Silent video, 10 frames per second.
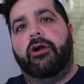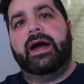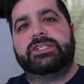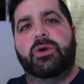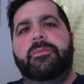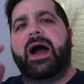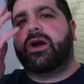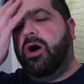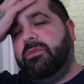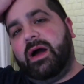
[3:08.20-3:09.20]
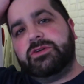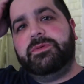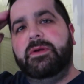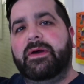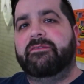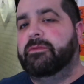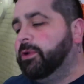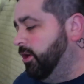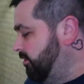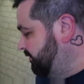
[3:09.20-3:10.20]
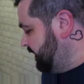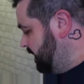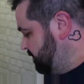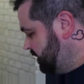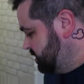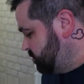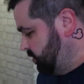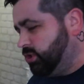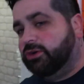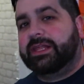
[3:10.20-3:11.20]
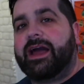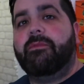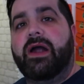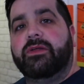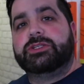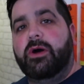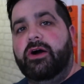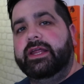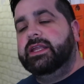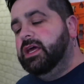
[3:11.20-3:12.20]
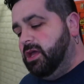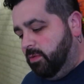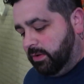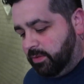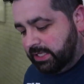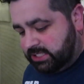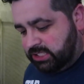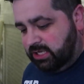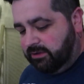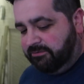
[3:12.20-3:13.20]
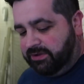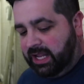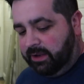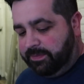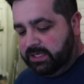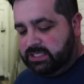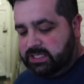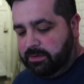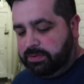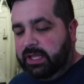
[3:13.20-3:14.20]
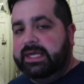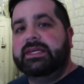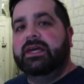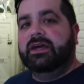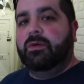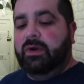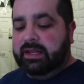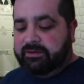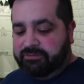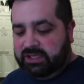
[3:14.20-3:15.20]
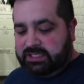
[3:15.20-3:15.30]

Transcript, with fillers: Alright, so we're back home now. It's been a bit of a blur of a day because we took the camera out this morning when we went to Vanellope's play we had every